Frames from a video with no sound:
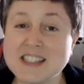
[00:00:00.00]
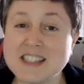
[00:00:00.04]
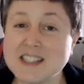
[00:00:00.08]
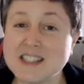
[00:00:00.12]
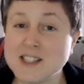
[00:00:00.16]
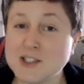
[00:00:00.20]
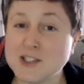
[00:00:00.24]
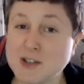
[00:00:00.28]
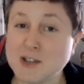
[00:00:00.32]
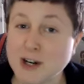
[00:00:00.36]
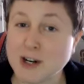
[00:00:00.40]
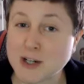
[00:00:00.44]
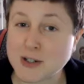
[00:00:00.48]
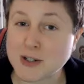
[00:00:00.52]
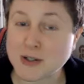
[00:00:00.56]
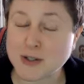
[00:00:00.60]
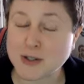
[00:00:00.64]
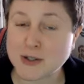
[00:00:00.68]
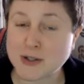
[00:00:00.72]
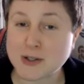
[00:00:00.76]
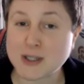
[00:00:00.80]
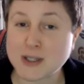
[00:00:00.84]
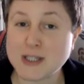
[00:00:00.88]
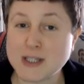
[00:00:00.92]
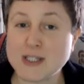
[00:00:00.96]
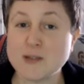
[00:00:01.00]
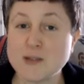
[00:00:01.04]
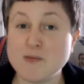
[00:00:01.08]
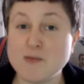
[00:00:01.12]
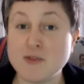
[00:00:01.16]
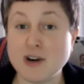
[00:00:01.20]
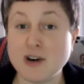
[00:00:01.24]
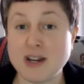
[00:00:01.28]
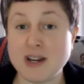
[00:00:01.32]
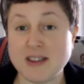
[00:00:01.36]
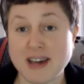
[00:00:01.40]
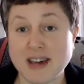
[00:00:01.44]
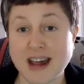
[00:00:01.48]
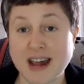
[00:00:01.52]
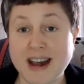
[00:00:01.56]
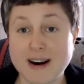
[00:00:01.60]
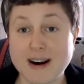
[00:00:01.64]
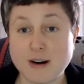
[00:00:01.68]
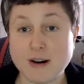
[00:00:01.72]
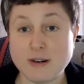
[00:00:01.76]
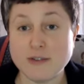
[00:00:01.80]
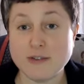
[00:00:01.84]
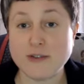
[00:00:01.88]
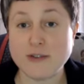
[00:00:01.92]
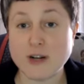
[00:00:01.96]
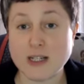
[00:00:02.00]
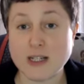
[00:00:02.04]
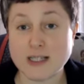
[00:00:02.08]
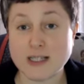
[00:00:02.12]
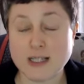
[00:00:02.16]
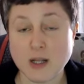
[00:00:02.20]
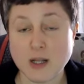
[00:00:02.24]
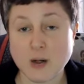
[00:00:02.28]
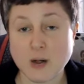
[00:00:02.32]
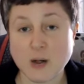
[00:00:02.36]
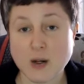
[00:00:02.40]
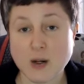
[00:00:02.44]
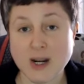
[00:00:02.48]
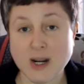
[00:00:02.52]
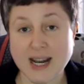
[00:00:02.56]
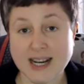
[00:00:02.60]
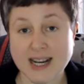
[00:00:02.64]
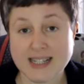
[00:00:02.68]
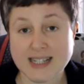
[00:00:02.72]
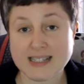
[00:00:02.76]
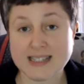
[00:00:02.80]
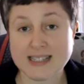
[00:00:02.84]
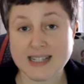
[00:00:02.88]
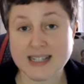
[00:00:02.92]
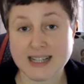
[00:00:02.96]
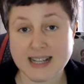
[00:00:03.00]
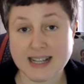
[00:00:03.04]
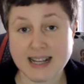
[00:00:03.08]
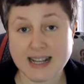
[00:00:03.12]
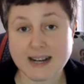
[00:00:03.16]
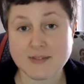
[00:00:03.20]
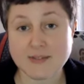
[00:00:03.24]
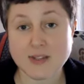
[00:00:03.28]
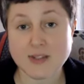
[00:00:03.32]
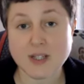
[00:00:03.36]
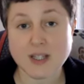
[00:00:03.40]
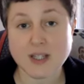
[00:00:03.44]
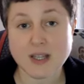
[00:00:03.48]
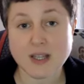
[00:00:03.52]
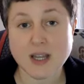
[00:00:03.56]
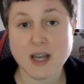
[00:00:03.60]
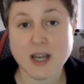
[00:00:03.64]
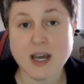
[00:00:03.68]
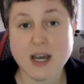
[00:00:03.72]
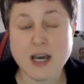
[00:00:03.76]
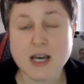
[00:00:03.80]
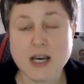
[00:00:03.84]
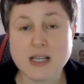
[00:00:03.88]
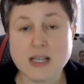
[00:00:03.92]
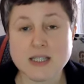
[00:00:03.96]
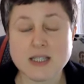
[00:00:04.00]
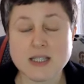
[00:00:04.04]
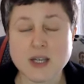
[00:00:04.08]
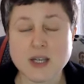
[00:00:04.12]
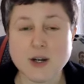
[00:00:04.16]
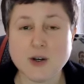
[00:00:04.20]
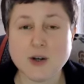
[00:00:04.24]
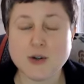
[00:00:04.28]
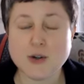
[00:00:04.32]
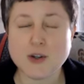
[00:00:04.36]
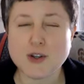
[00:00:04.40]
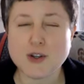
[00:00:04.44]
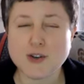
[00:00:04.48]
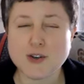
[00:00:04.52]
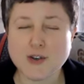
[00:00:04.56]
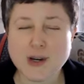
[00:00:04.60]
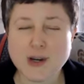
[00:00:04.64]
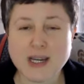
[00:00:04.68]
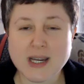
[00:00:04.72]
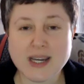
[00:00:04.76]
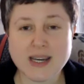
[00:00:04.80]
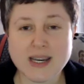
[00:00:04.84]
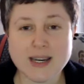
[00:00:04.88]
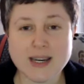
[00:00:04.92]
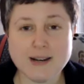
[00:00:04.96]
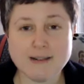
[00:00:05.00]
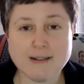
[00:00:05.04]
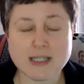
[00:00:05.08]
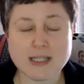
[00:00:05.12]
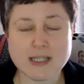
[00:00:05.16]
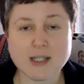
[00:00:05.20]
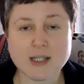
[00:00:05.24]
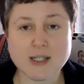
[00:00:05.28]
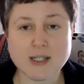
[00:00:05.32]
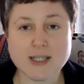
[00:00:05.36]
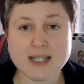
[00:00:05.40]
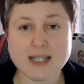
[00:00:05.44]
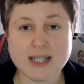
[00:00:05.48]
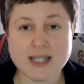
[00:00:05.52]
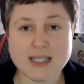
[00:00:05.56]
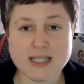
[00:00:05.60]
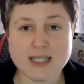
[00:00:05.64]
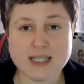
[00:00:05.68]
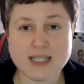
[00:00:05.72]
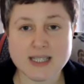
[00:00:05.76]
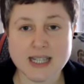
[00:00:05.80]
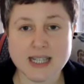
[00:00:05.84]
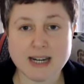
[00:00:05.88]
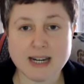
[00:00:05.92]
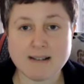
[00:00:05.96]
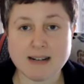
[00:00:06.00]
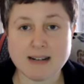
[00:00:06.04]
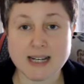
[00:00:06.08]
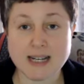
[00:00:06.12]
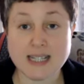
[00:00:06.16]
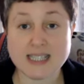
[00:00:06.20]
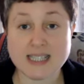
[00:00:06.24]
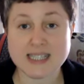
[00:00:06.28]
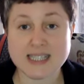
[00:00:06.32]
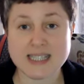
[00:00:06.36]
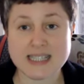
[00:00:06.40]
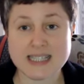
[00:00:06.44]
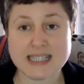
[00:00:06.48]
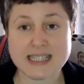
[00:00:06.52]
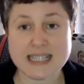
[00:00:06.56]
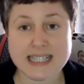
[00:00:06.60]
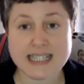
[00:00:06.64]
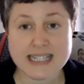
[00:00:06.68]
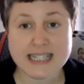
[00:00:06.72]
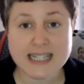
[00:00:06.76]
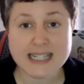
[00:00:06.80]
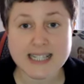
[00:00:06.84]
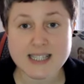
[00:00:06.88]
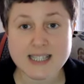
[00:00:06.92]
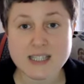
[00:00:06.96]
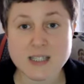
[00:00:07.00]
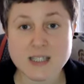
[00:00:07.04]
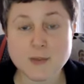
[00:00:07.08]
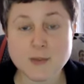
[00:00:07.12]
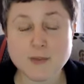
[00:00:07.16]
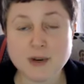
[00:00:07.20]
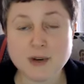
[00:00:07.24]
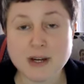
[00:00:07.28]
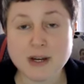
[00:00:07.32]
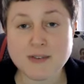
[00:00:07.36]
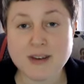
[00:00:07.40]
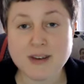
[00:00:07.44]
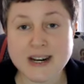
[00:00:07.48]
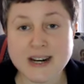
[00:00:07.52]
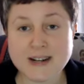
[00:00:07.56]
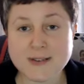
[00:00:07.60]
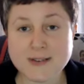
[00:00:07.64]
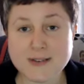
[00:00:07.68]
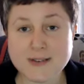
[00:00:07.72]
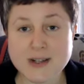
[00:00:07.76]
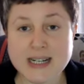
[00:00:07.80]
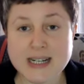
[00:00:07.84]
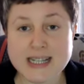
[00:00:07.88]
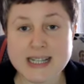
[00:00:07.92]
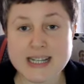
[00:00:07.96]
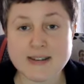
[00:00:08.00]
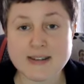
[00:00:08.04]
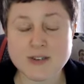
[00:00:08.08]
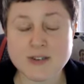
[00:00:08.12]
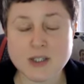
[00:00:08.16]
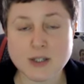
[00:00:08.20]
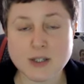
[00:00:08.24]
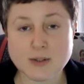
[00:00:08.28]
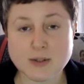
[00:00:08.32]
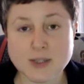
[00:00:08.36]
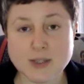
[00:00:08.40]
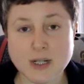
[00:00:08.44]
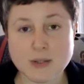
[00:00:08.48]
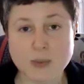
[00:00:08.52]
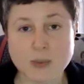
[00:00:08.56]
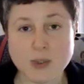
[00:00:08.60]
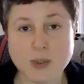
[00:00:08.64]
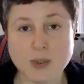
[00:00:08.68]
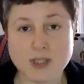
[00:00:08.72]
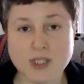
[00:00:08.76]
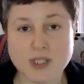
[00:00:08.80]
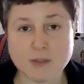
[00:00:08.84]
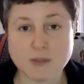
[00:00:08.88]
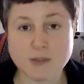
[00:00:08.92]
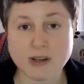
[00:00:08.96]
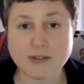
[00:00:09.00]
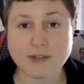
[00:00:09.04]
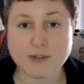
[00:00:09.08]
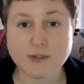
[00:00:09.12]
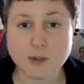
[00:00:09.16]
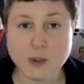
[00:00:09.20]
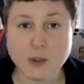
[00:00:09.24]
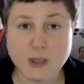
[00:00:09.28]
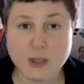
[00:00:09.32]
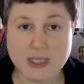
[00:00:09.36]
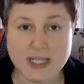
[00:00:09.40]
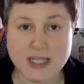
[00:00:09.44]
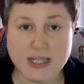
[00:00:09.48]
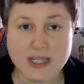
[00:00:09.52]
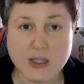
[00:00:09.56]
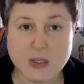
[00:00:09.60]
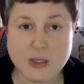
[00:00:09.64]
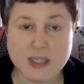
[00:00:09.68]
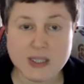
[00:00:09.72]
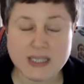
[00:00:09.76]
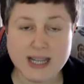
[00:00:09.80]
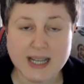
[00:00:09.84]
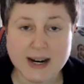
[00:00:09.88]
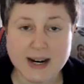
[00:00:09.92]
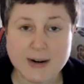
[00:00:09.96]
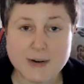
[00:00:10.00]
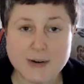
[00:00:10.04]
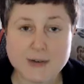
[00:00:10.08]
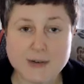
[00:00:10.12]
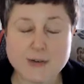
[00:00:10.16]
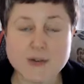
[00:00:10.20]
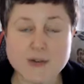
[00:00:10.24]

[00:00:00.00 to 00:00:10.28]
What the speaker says: struggle to breathe out for as long as 11. So the trick here is not necessarily to need to breathe out for 11. You don't want to be forcing yourself,